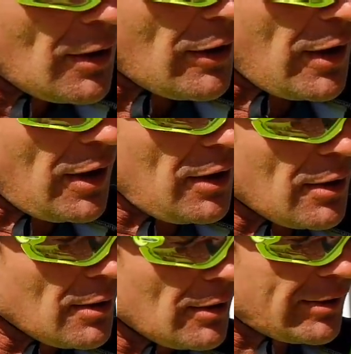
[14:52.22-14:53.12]
the
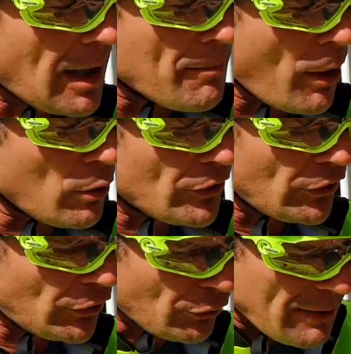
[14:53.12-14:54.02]
stem bolts.
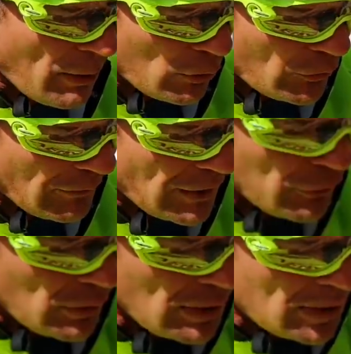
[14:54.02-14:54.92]
There's three bolts you have to undo
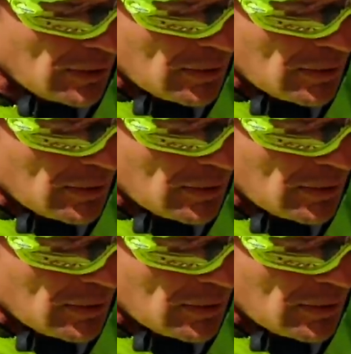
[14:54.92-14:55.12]
here.